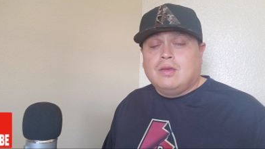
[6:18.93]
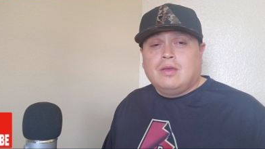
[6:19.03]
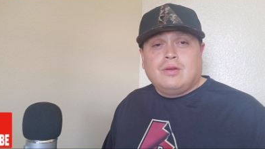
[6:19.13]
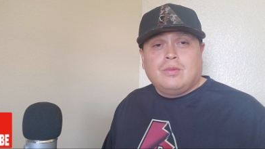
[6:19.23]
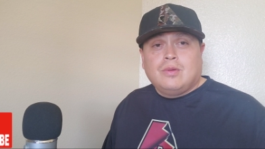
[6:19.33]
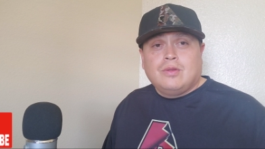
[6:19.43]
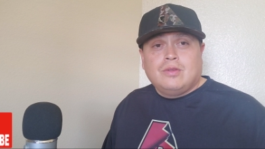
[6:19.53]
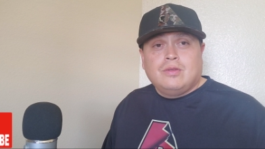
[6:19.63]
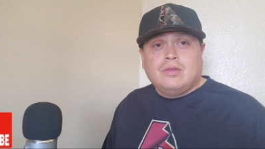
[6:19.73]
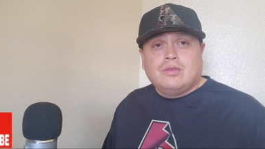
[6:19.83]
I don't want
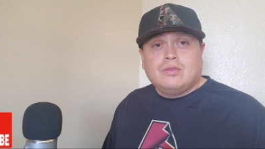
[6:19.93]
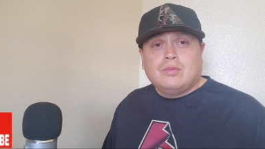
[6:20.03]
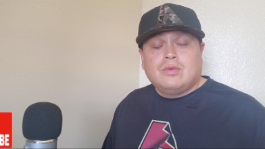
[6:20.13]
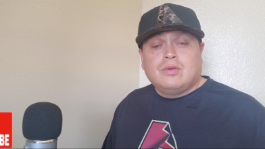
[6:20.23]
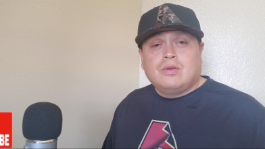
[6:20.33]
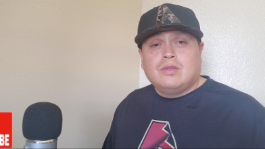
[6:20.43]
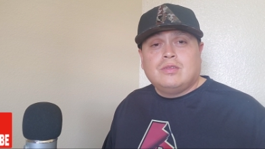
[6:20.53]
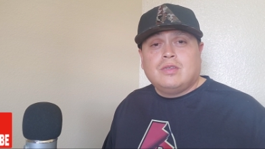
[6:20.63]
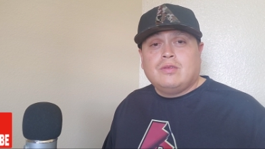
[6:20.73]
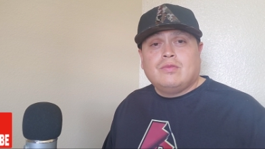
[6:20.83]
to do this no more.
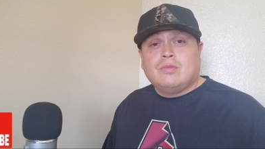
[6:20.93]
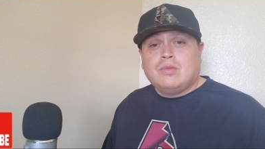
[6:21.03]
This ain't for